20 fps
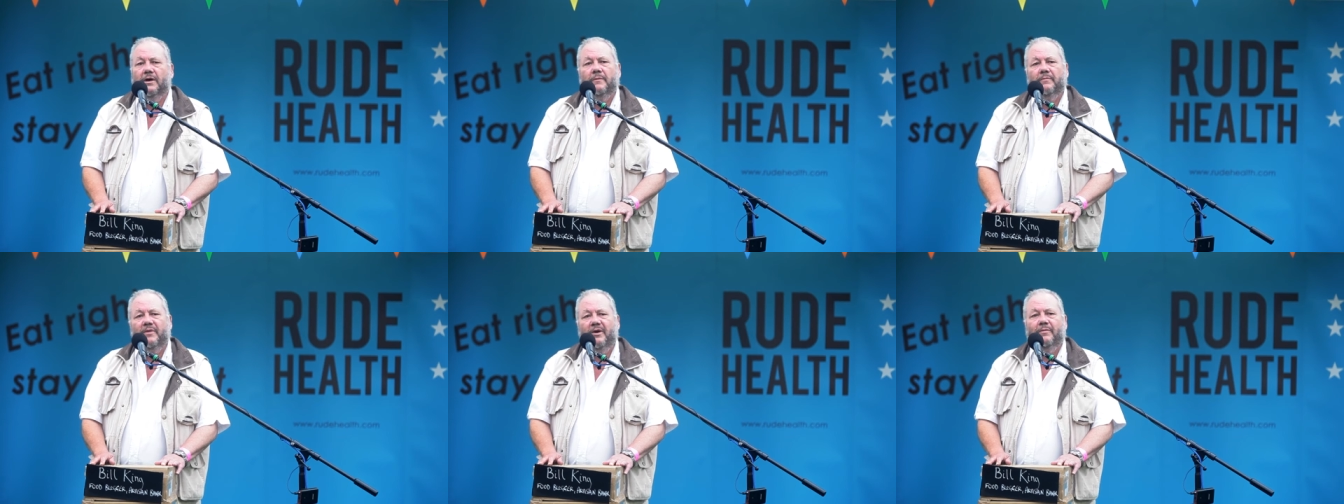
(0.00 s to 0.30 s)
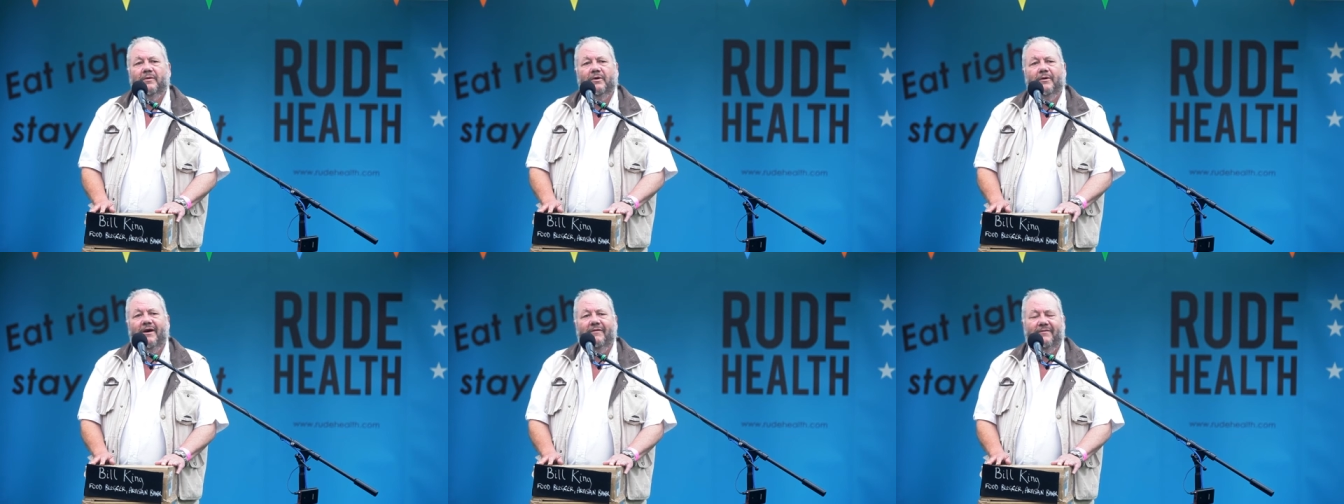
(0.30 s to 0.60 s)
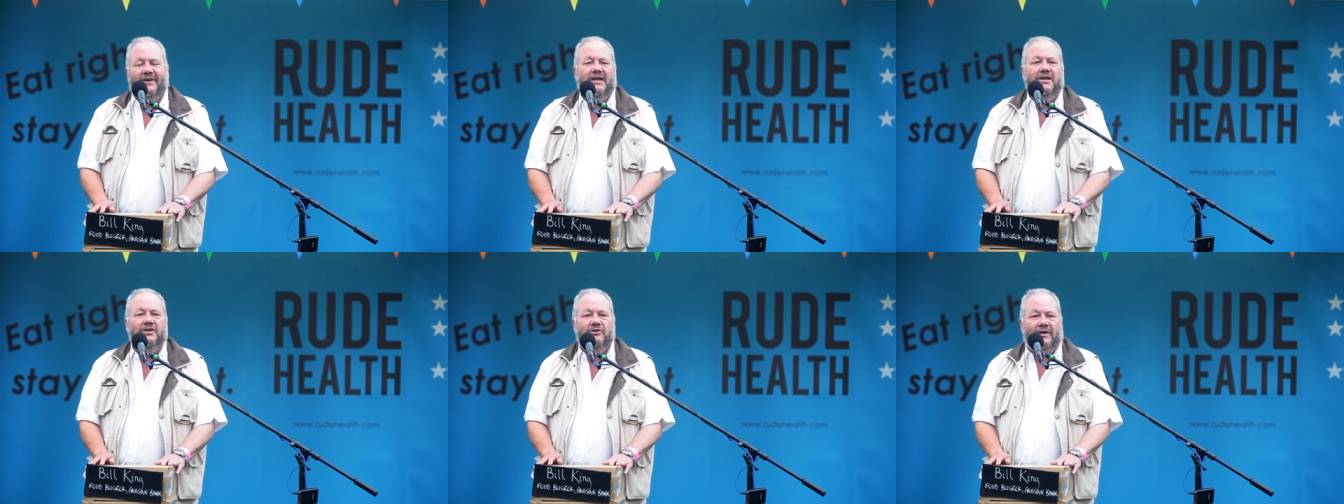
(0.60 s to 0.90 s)
people who have
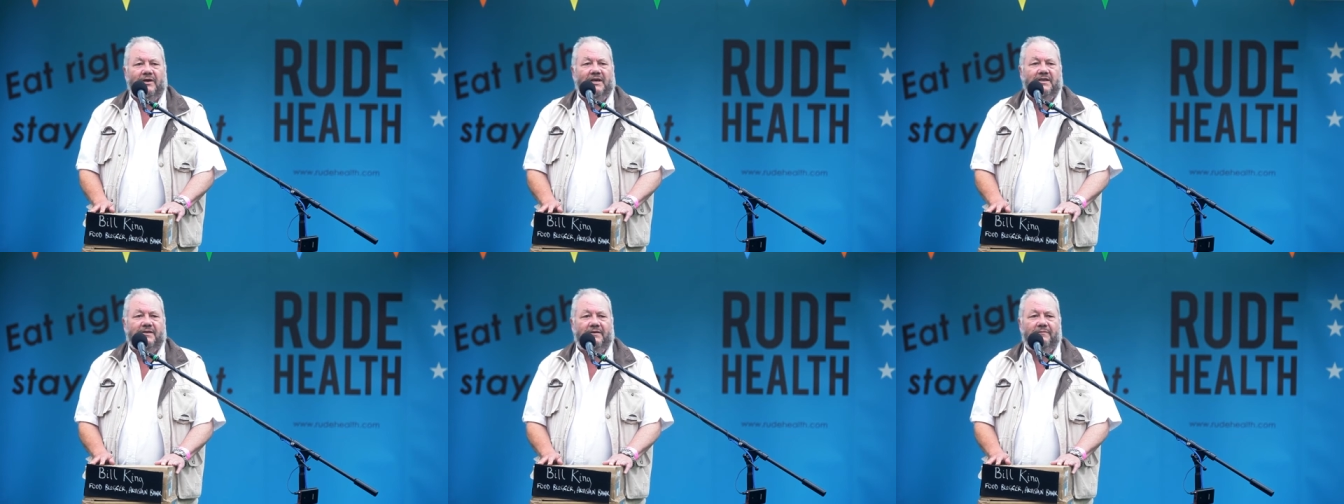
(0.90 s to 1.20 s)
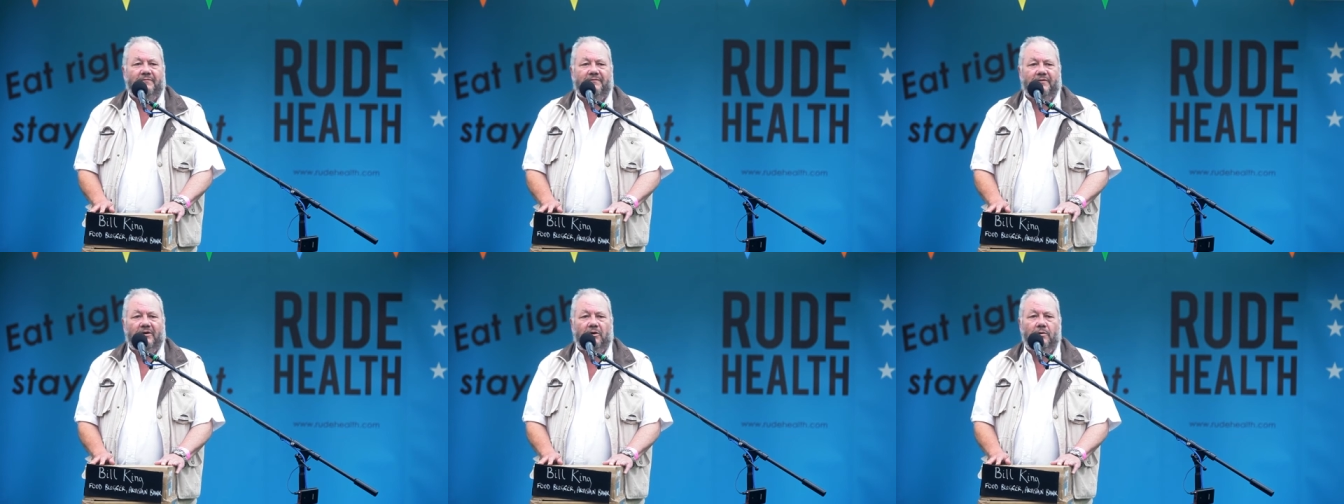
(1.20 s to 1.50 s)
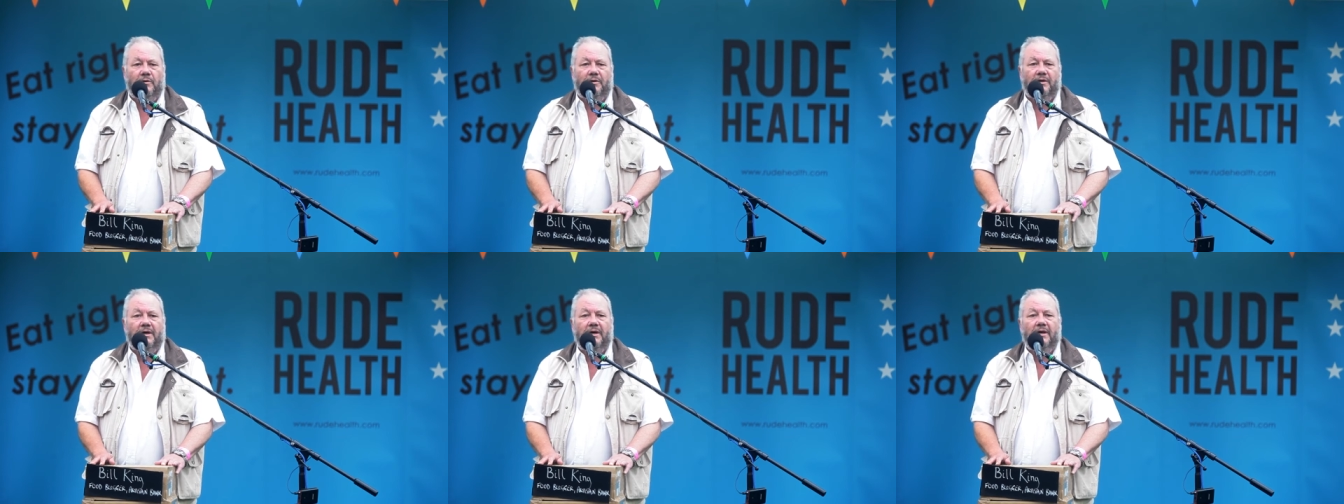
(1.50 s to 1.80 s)
an interest in
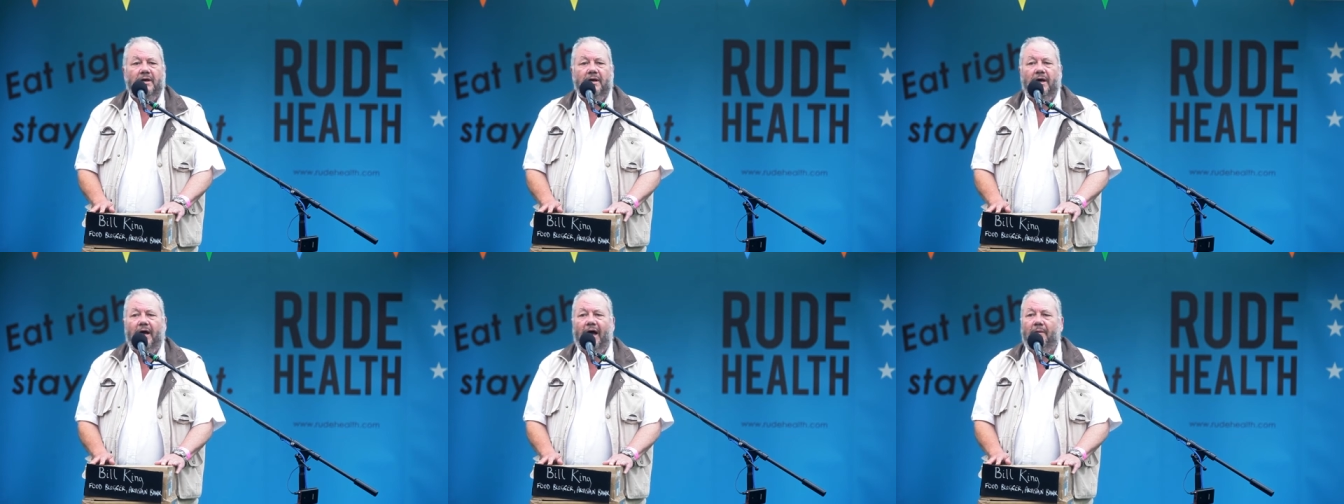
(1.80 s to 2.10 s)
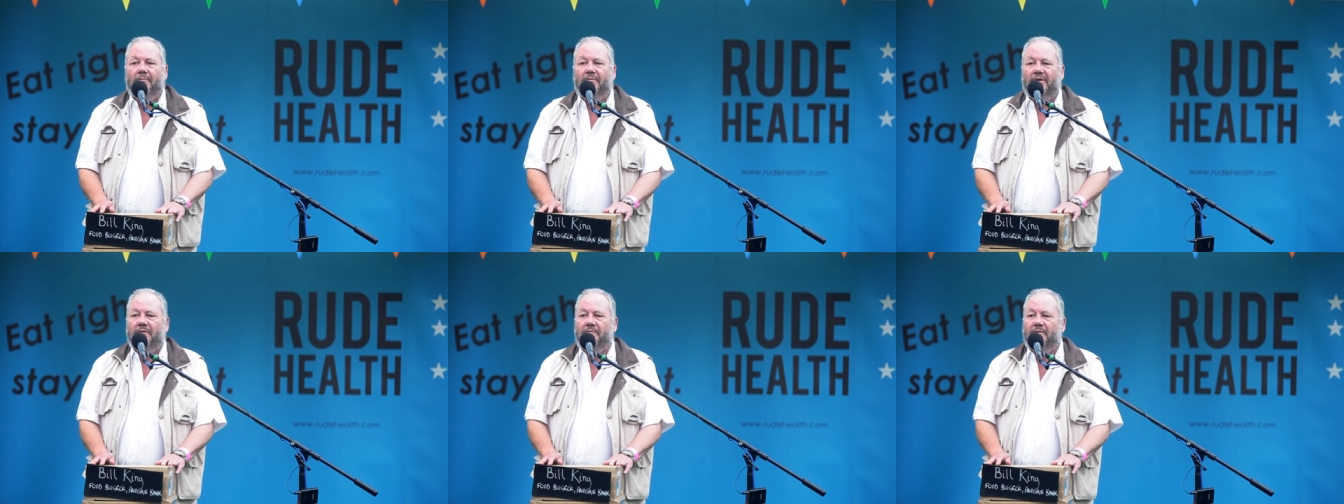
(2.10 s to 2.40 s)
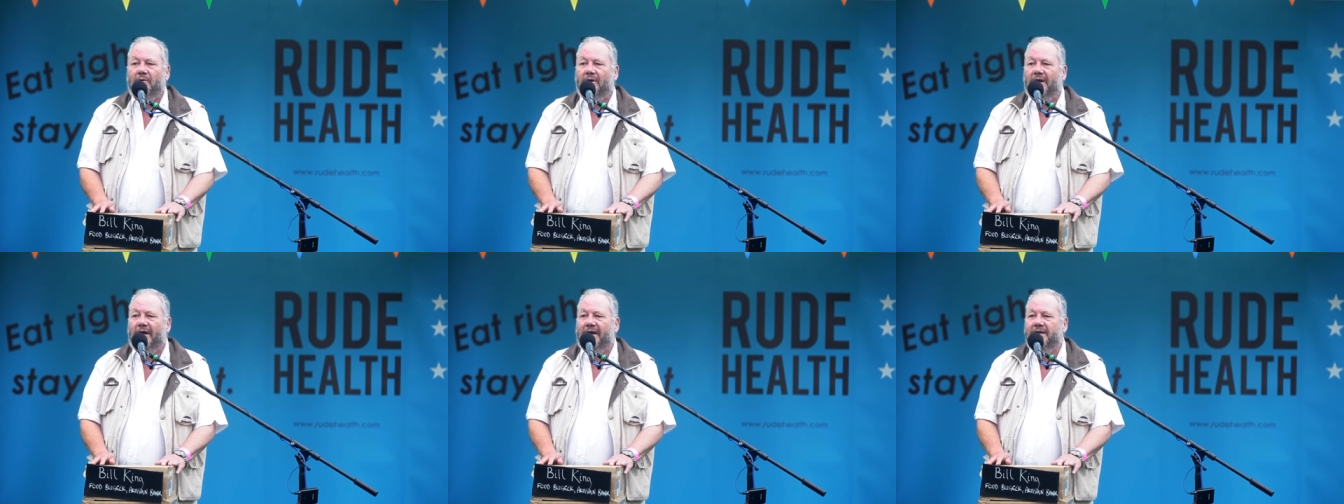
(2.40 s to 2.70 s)
food, and
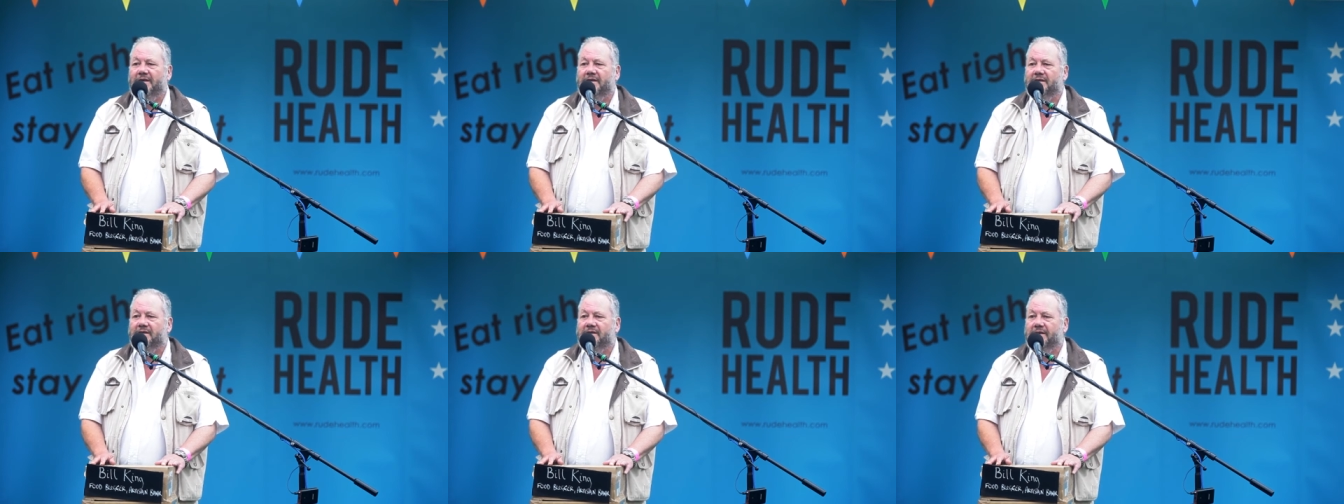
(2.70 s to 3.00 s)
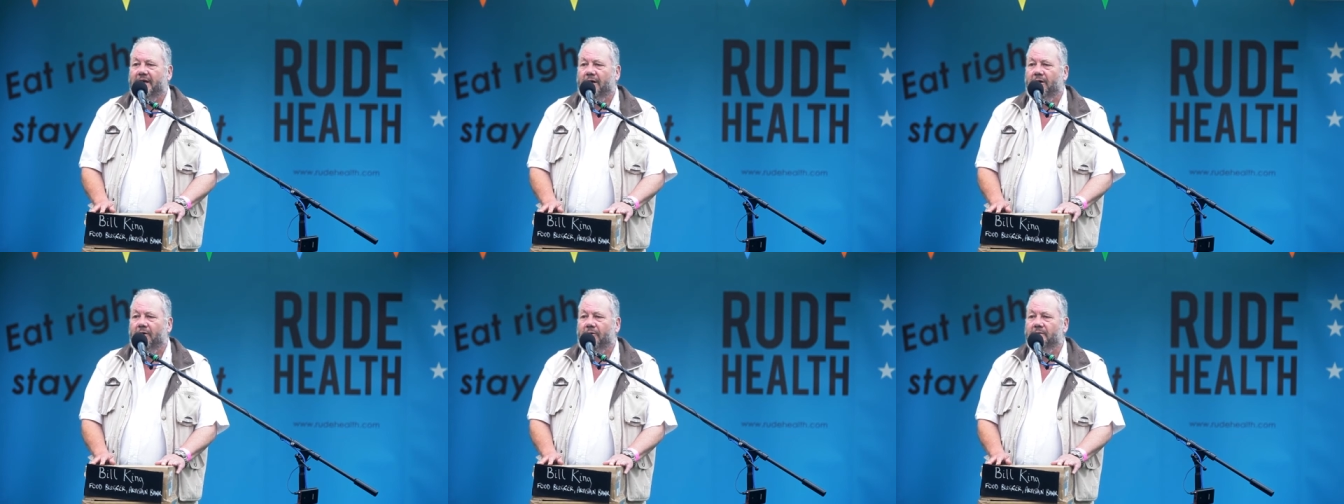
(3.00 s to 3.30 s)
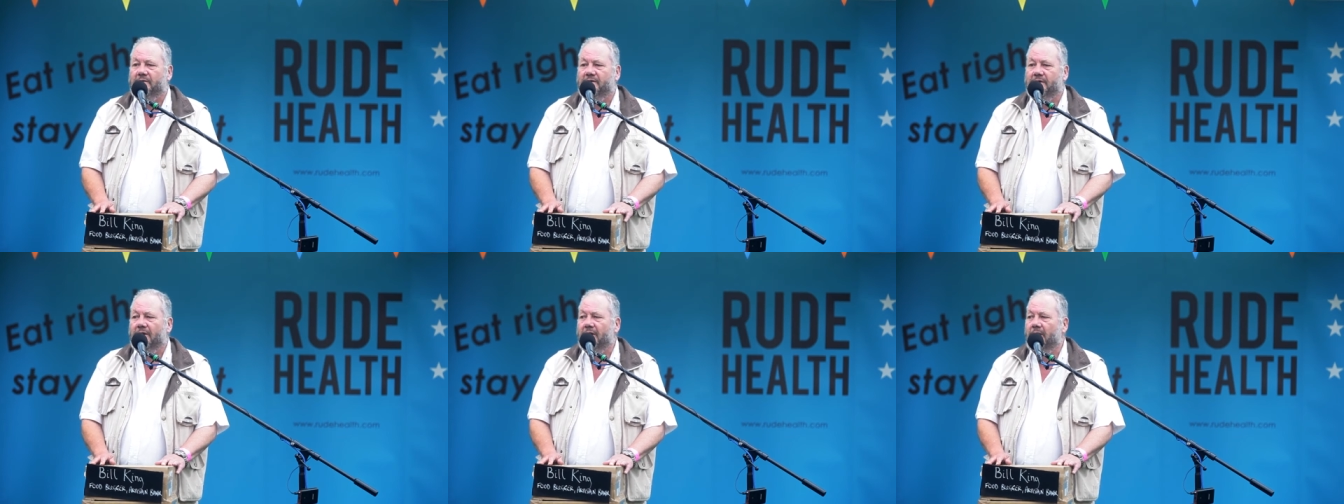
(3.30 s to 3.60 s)
people like
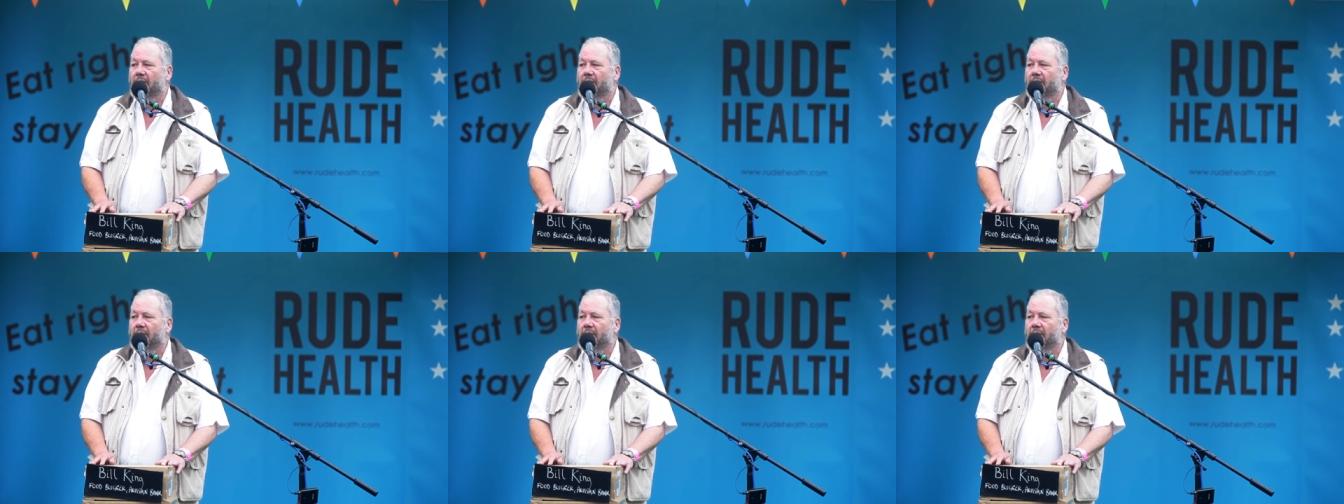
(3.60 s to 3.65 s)
yourselves,